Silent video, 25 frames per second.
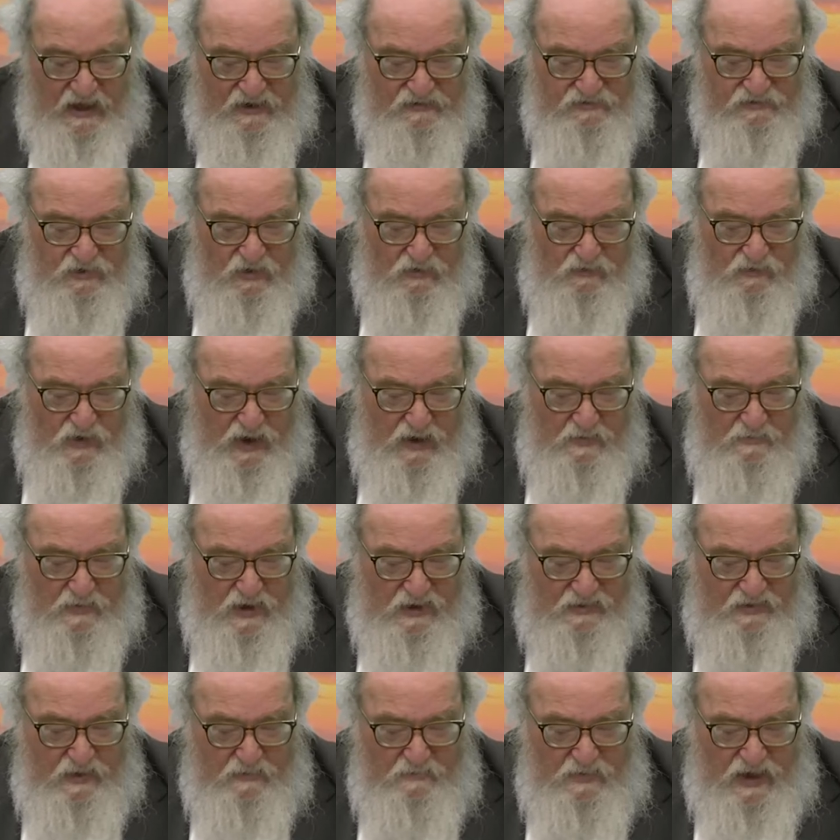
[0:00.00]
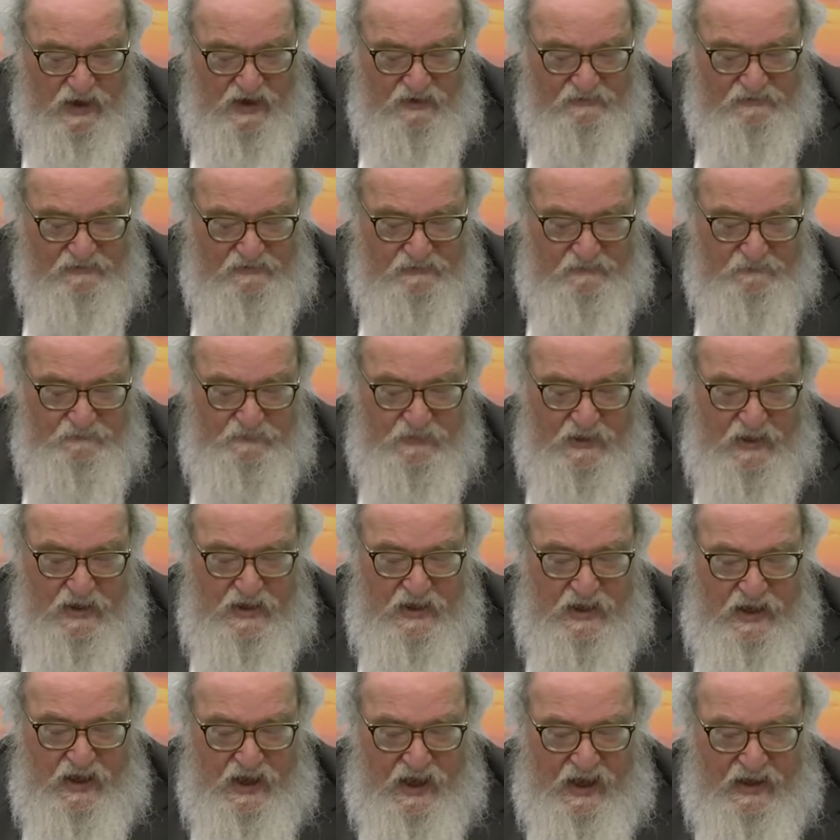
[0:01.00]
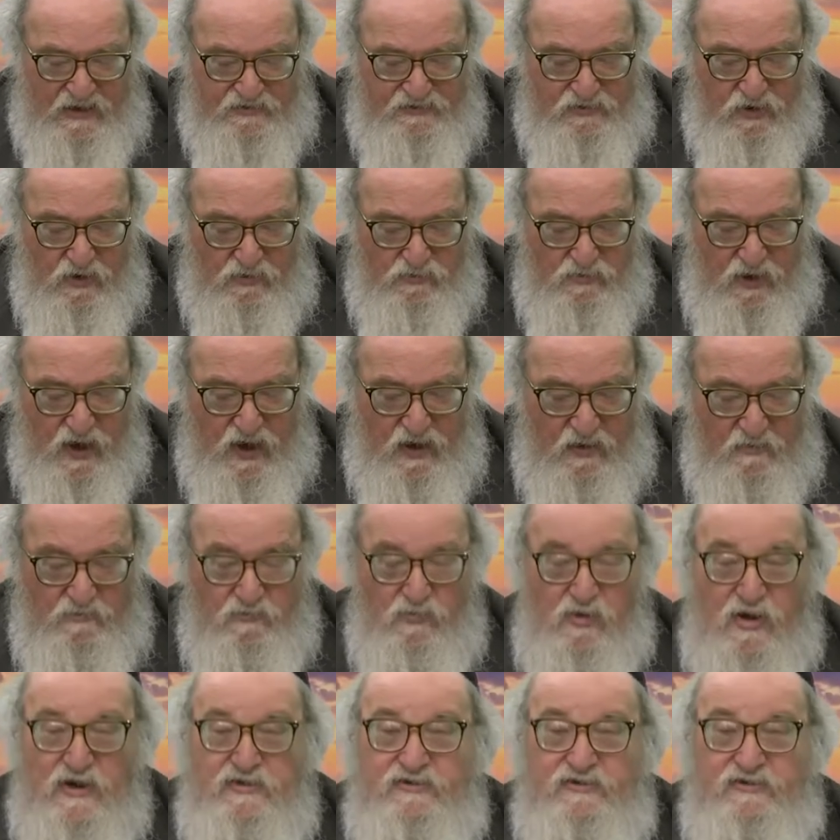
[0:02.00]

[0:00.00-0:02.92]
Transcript: Adoram al Hamas. Adoram